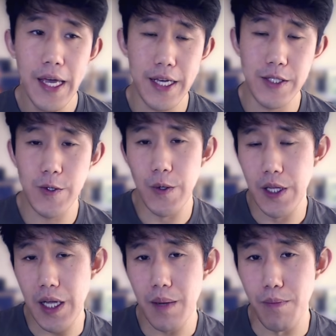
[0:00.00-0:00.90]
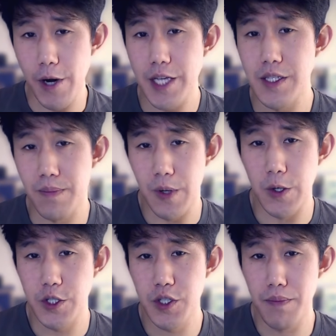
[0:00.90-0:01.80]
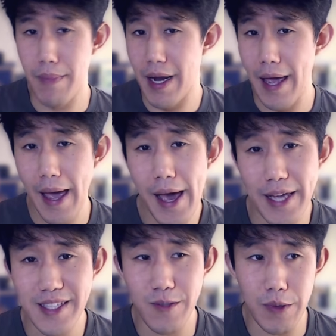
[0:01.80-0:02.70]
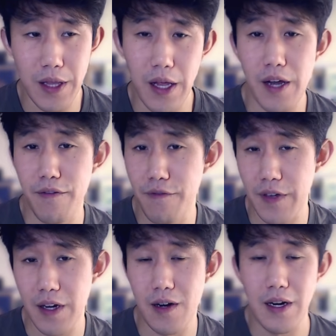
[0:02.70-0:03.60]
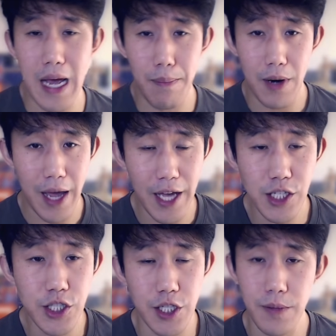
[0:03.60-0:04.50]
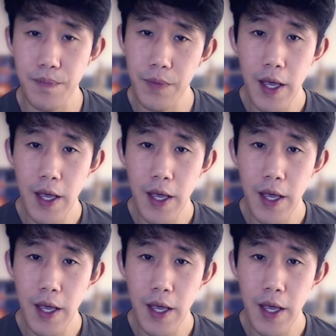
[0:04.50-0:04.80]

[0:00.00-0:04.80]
And so a lot of brands approach meta ads with a lot of fear and apprehension.